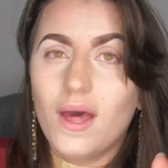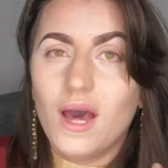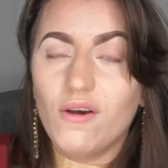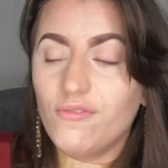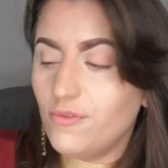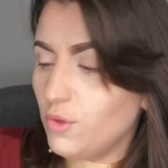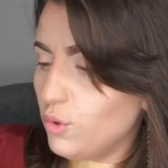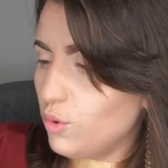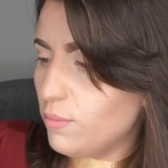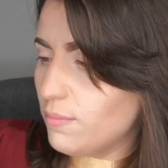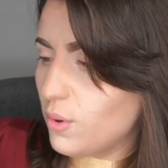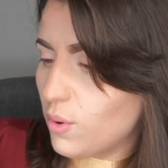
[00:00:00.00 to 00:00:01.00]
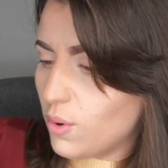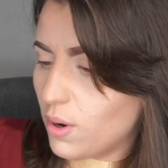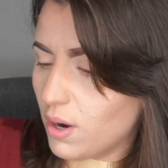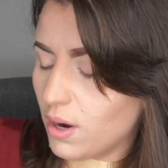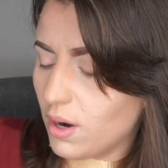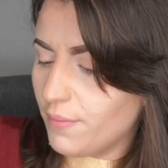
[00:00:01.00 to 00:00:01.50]
a few
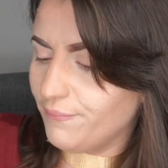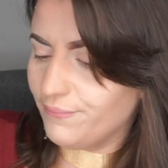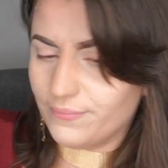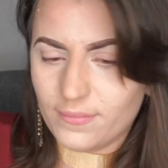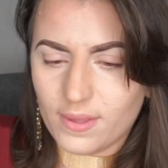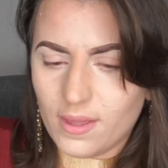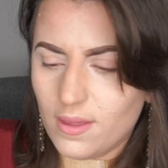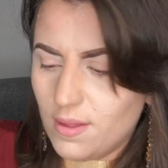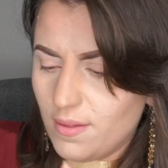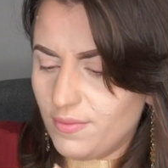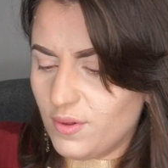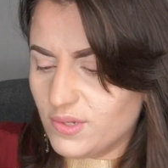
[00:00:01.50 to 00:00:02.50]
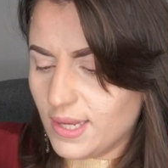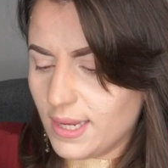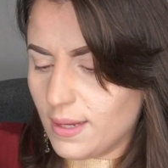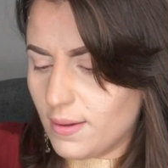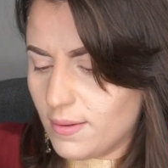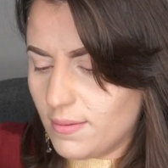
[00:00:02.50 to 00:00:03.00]
more. There's like
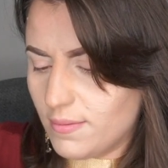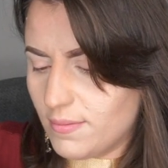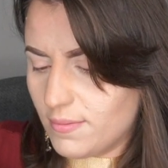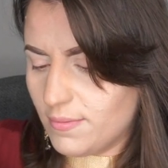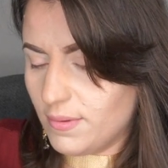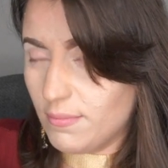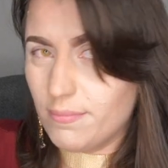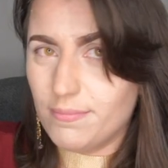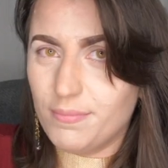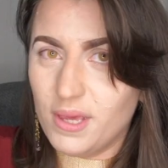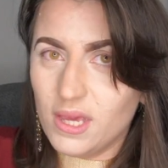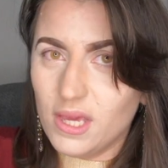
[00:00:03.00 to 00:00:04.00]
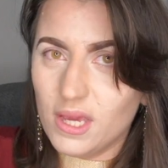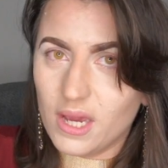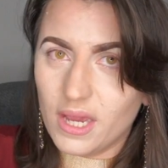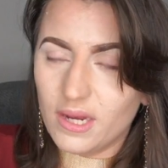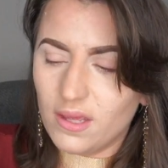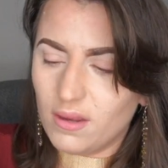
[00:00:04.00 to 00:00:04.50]
a pinky
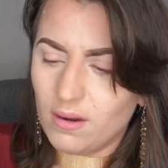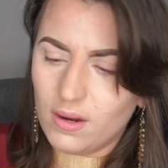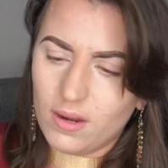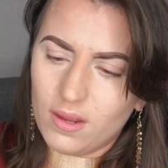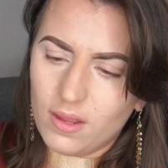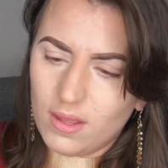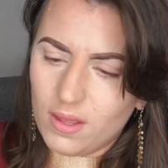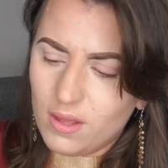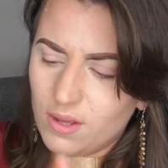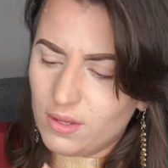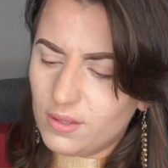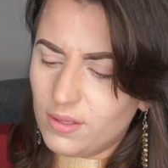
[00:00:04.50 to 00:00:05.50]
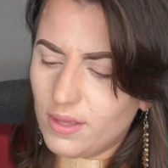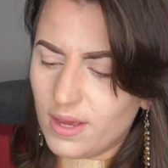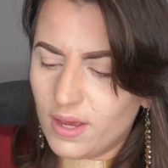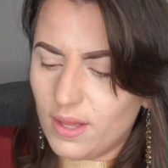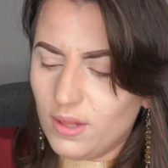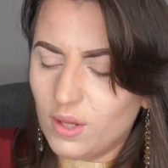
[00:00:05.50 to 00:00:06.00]
kind of here. Yeah,
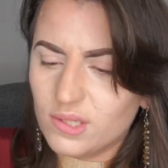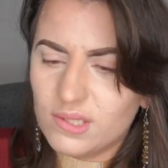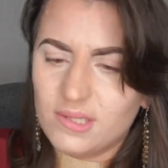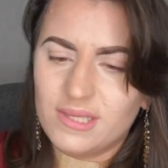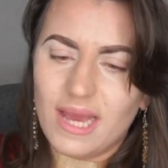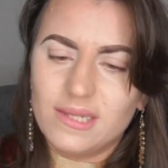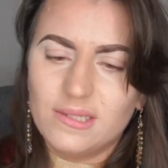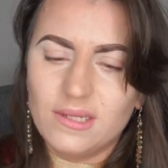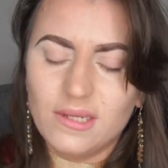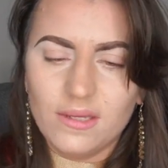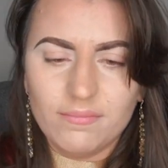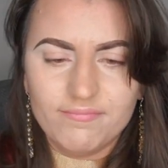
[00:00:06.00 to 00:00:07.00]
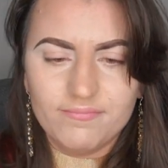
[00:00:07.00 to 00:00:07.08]
it looks satiny.